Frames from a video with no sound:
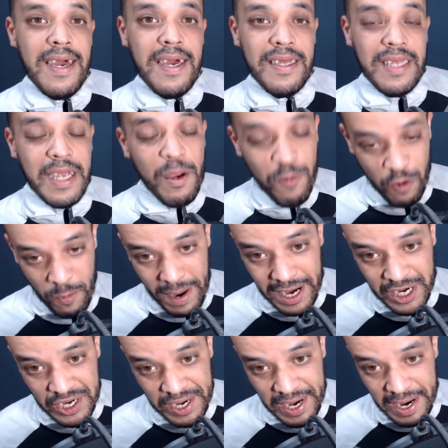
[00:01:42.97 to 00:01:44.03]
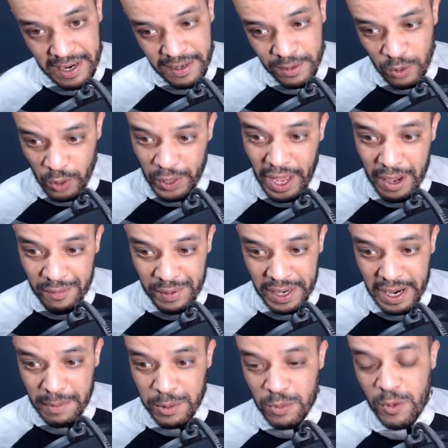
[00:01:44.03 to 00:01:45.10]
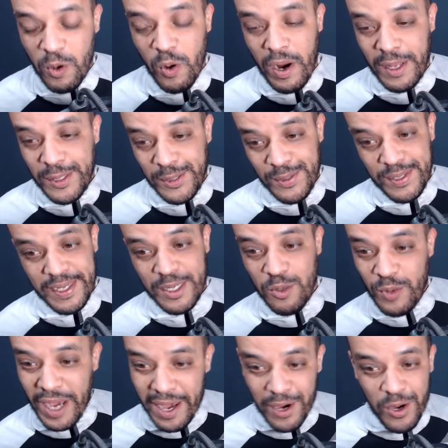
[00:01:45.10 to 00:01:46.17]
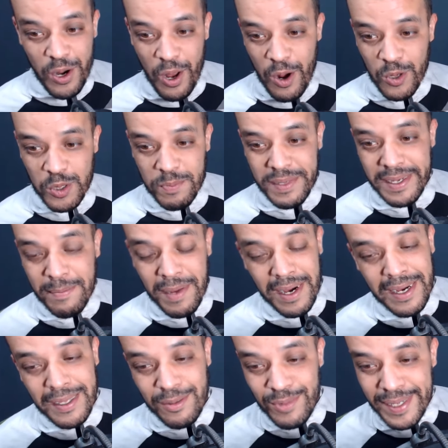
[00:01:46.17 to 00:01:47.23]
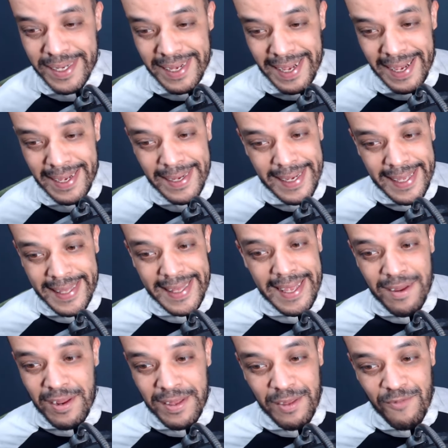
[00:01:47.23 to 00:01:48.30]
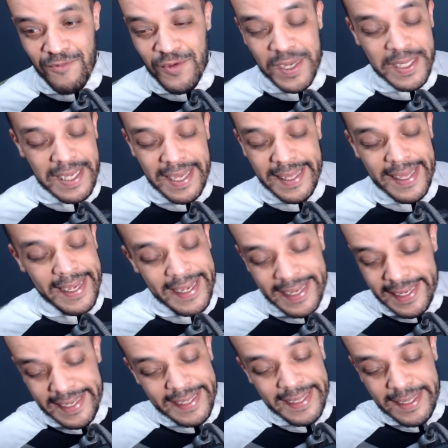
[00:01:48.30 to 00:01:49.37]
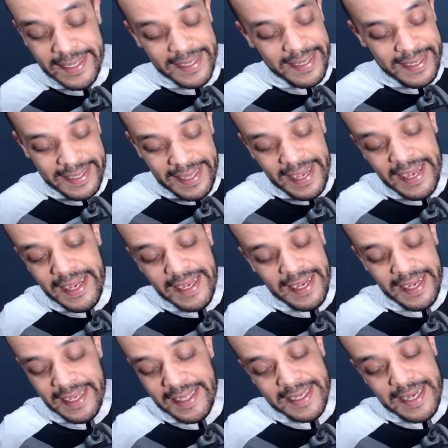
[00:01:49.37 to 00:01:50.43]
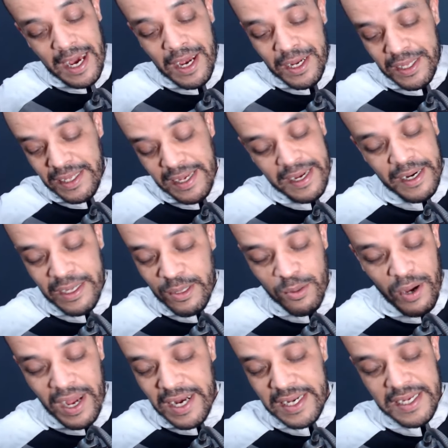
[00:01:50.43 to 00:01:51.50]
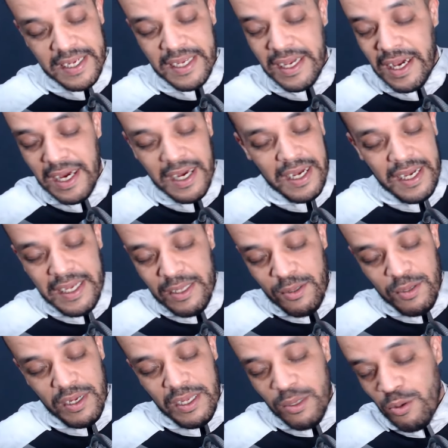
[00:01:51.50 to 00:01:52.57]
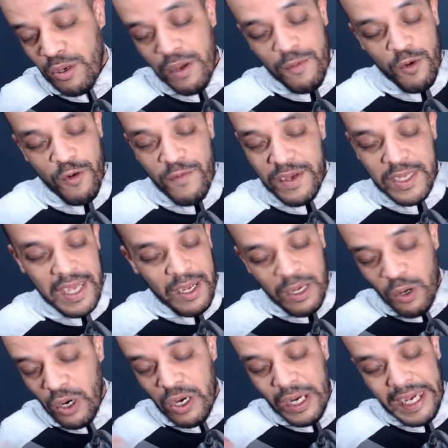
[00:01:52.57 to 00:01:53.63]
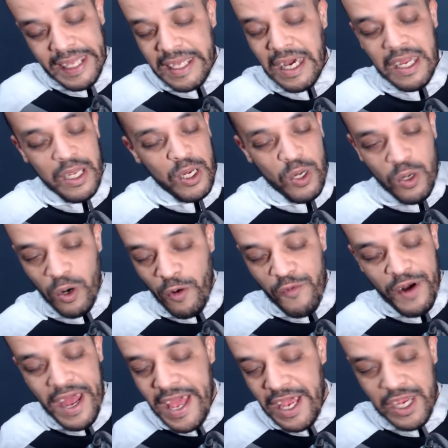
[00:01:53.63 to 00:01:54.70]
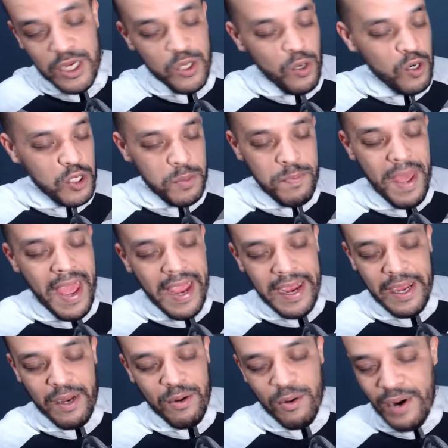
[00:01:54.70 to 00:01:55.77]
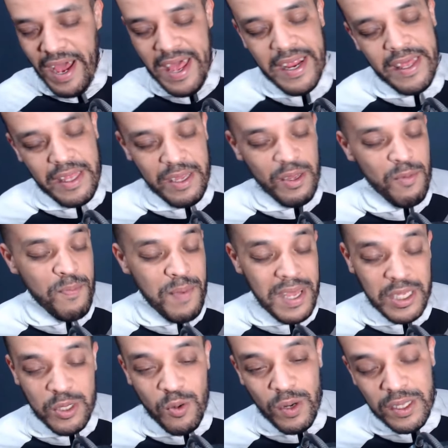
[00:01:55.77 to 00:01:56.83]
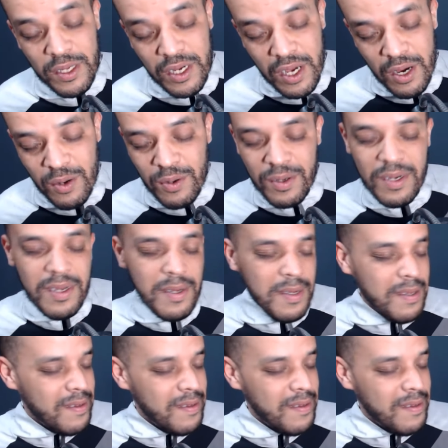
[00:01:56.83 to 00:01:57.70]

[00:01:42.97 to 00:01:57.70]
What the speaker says: And I am from Algeria, North Africa, Morocco, and Tunisia. We are close, but we can the visa. They it is hard here to Algeria to give you a visa, or Italy or French or Spain or anything the place you want to go.